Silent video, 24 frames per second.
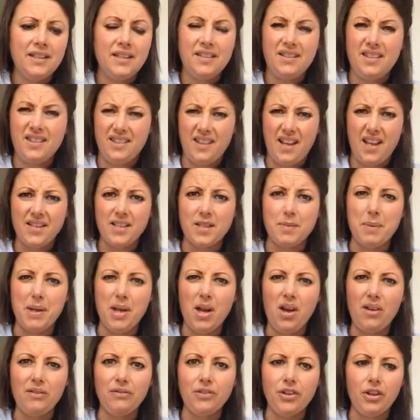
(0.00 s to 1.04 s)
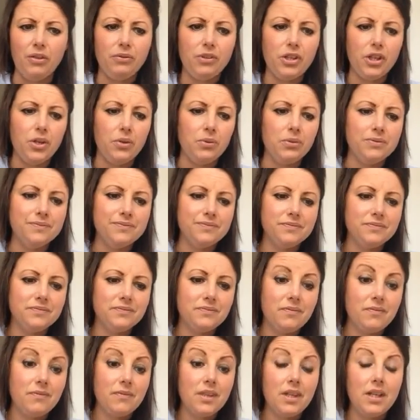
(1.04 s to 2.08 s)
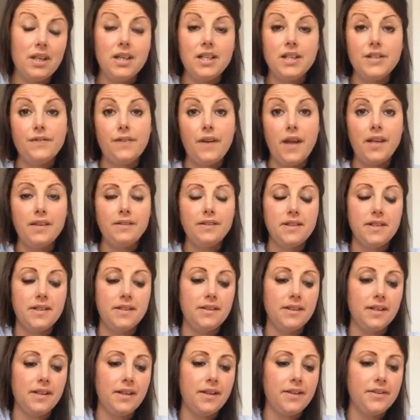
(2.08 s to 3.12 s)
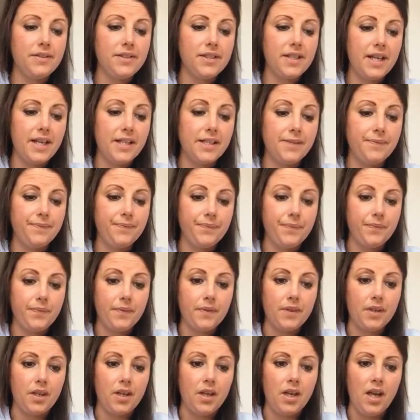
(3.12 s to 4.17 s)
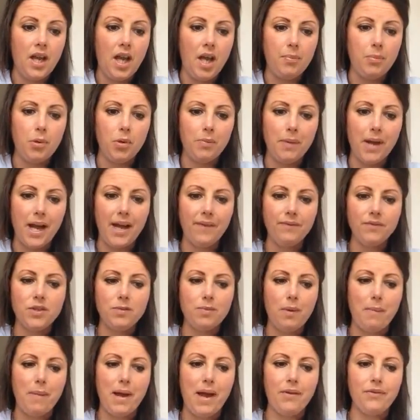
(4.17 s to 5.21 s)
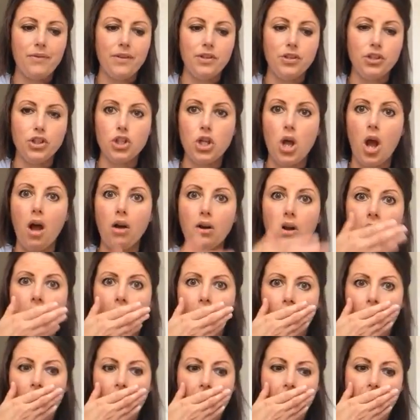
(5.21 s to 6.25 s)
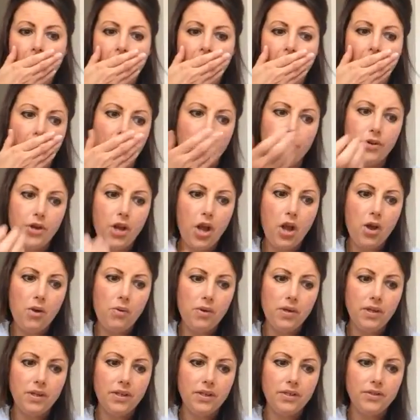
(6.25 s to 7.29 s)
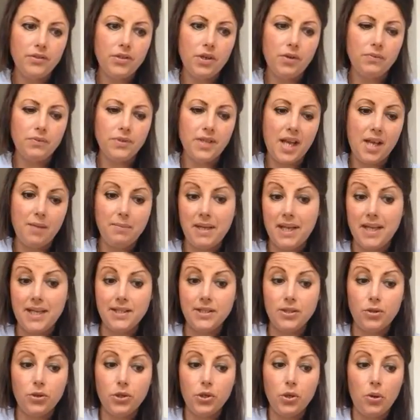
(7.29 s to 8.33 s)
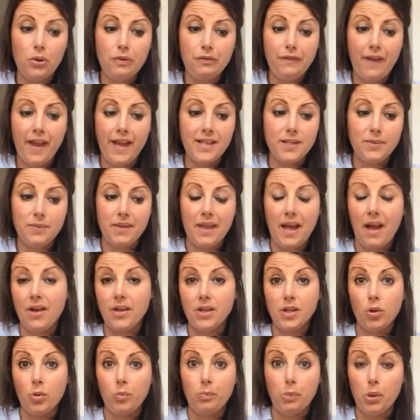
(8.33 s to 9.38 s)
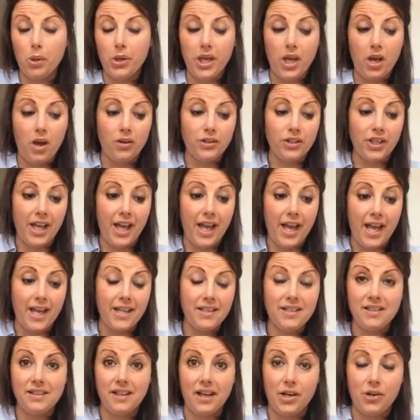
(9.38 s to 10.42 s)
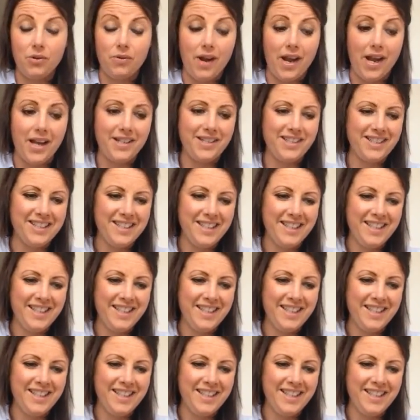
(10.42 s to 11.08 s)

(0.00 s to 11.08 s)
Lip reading: I think that's a bit odd, don't you? He's fainted, the girl said. I put my hand to my mouth in shock. Oh no, don't tell me he saw your face without your bucket on your head, I cried.